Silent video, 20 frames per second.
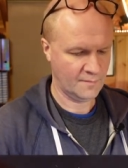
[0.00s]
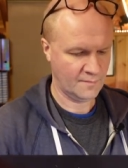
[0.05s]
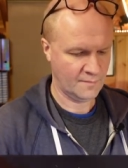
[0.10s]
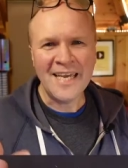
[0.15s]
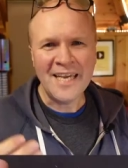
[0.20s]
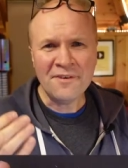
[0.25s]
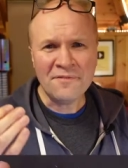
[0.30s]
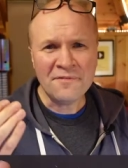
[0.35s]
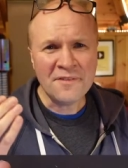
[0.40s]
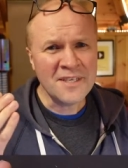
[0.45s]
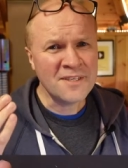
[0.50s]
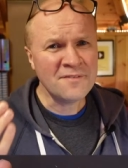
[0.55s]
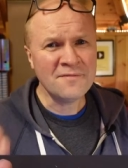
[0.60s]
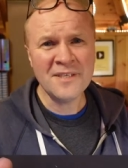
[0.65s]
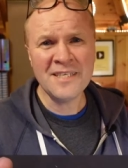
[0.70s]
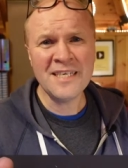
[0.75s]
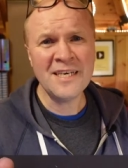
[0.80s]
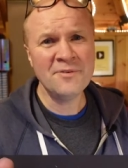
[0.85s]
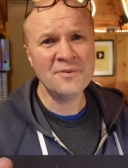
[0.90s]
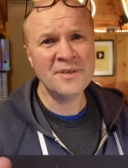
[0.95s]
If this
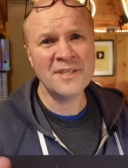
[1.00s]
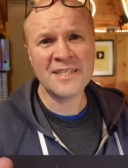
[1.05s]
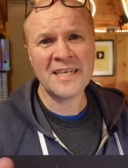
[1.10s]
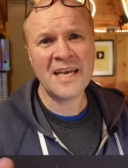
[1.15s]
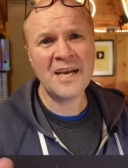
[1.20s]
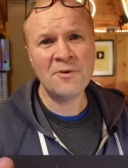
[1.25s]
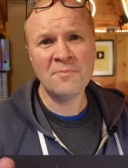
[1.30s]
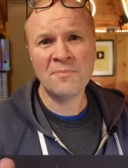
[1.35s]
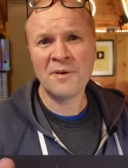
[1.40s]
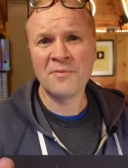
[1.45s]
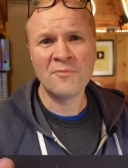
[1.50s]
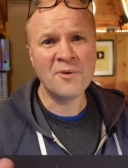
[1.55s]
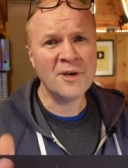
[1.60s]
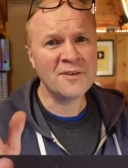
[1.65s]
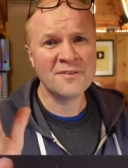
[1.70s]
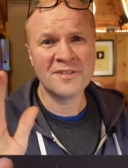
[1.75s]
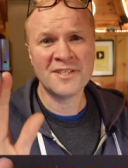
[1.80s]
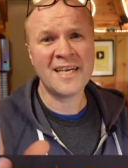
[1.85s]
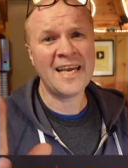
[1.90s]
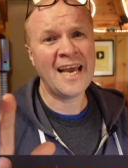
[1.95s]
video is helping, why
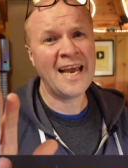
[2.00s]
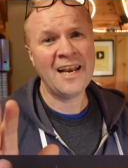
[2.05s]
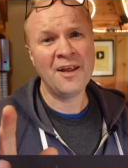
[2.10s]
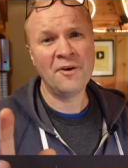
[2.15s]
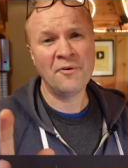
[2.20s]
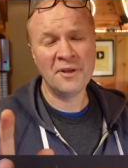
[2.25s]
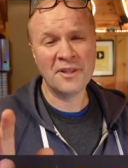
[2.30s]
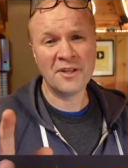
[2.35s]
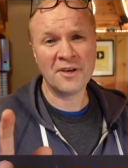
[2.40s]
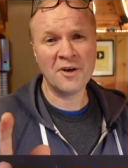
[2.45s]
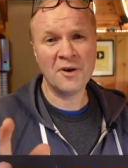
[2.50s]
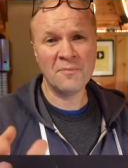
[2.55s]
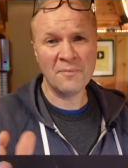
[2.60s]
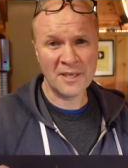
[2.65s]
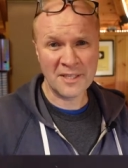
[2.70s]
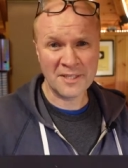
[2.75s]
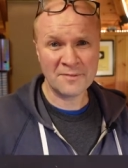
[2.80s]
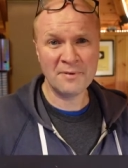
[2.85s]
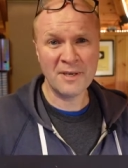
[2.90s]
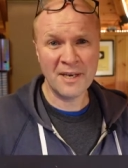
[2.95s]
not say hello in the
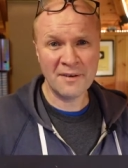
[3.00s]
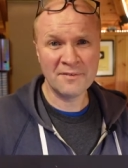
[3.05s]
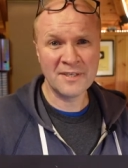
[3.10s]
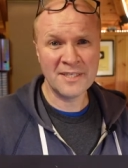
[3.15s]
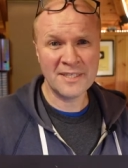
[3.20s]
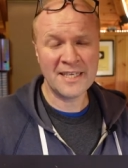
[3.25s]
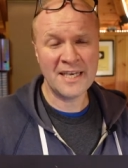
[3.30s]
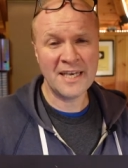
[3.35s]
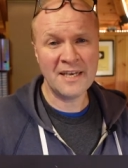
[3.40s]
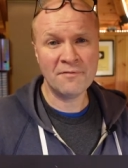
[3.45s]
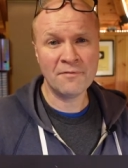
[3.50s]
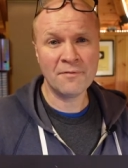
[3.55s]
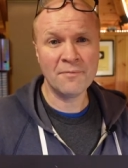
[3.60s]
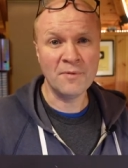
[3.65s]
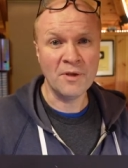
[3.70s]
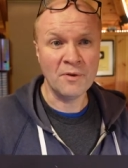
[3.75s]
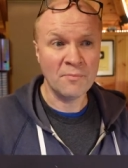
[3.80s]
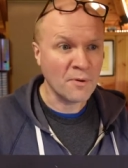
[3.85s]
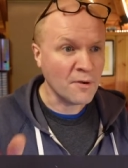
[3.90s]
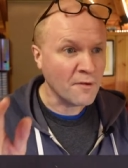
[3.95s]
comments? It'd be lovely to hear from
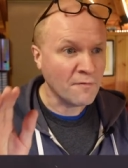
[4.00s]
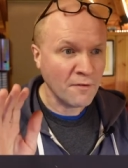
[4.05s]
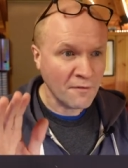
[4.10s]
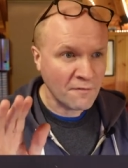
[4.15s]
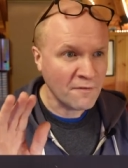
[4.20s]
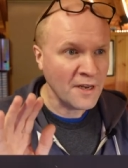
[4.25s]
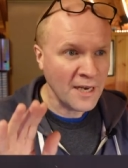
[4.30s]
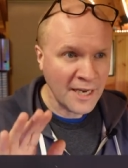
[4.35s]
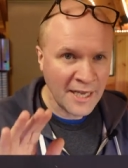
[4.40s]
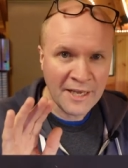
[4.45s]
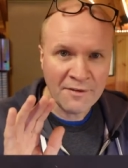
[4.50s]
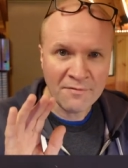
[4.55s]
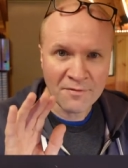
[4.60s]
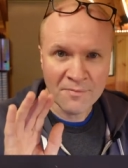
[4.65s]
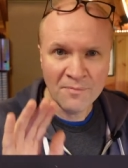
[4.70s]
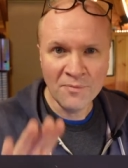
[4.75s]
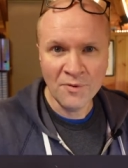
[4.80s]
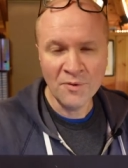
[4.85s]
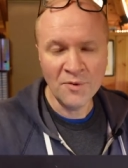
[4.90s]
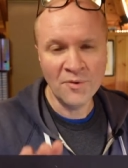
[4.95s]
you. But if you're feeling
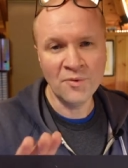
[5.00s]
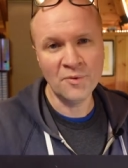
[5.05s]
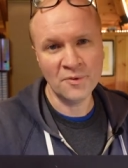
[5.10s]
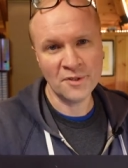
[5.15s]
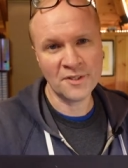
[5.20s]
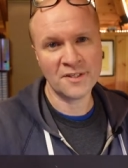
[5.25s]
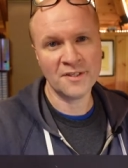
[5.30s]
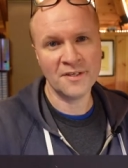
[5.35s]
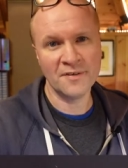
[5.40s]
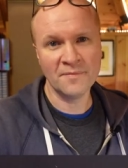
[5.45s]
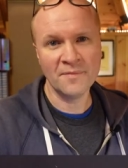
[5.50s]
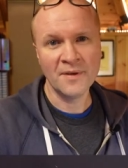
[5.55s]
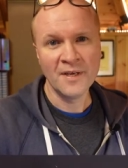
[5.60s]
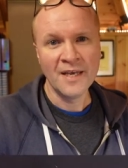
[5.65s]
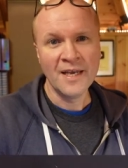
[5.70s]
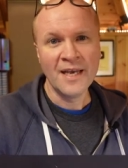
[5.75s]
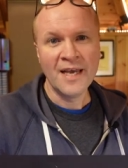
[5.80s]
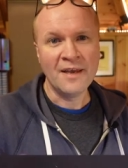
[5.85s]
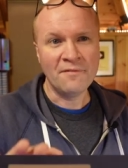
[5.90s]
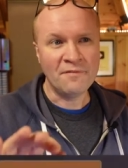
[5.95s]
even more awesome,
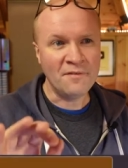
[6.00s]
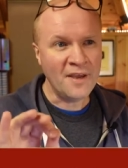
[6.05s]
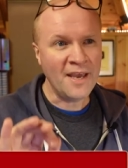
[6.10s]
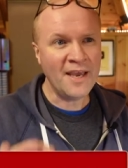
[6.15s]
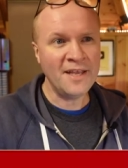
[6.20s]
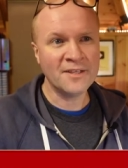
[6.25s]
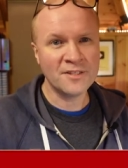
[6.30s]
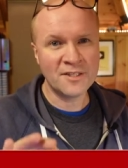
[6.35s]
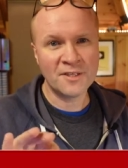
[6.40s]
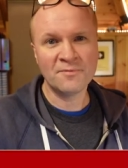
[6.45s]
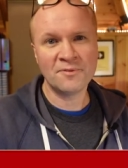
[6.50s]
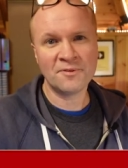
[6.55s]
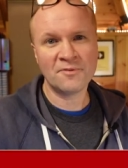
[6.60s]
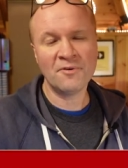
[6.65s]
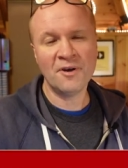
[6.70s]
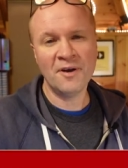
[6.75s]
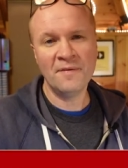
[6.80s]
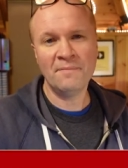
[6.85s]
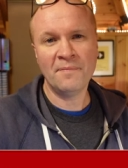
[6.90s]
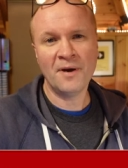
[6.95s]
if you hit the
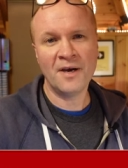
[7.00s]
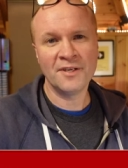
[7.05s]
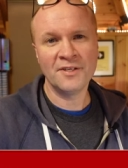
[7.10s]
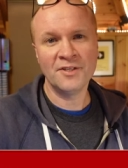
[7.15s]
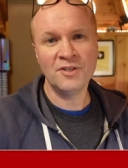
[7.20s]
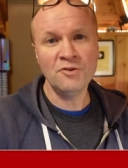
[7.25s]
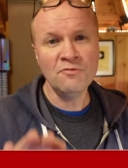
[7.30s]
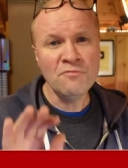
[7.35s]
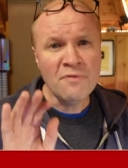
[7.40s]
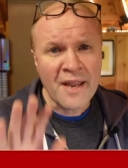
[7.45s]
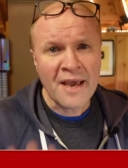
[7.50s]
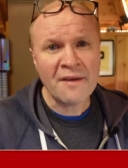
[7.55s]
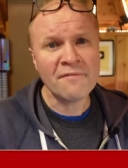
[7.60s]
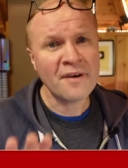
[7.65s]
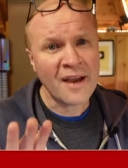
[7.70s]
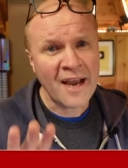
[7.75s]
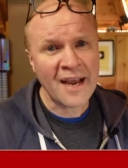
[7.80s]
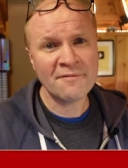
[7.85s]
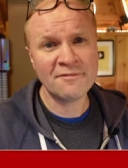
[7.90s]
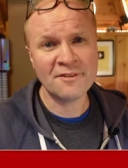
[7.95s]
subscribe button, you never
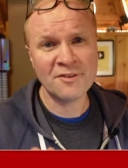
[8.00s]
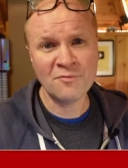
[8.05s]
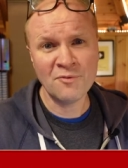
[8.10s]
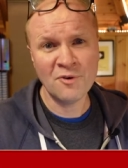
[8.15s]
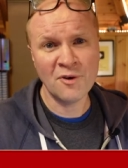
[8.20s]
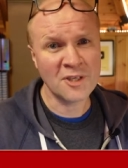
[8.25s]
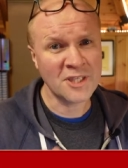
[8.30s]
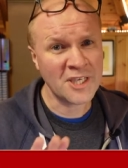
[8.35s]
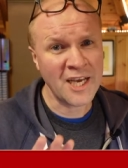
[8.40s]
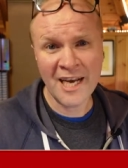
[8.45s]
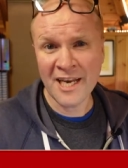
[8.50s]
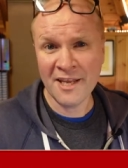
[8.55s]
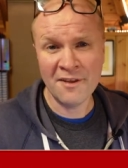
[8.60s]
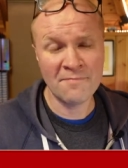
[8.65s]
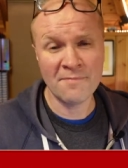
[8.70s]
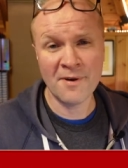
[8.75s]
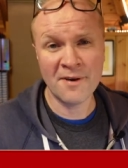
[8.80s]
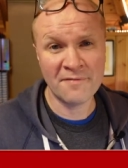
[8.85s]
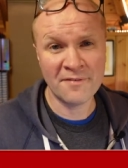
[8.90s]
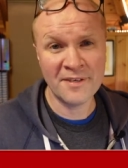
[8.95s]
have to watch any of
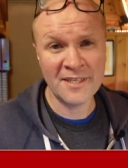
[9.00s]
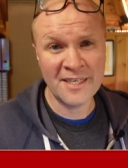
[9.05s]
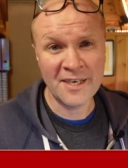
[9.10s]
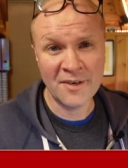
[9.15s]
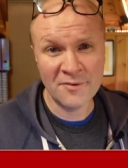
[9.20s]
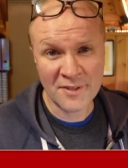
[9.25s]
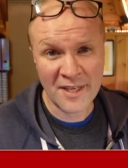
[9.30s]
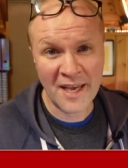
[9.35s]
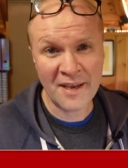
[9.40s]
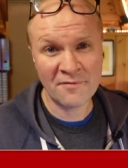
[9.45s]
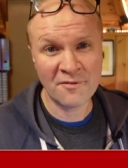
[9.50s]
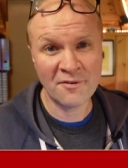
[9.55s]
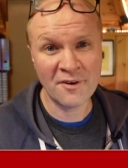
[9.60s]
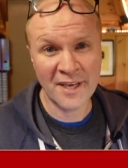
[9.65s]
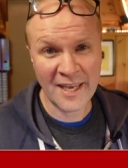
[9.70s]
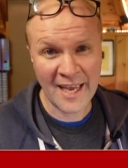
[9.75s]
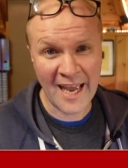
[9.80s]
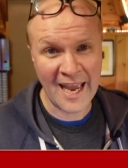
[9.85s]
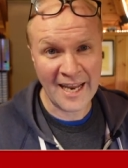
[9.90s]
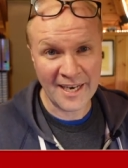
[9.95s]
my videos ever
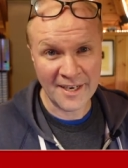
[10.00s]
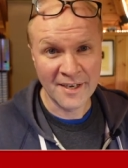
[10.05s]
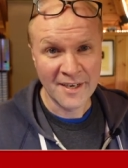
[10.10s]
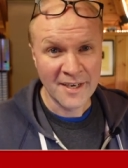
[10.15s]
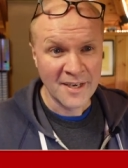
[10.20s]
again.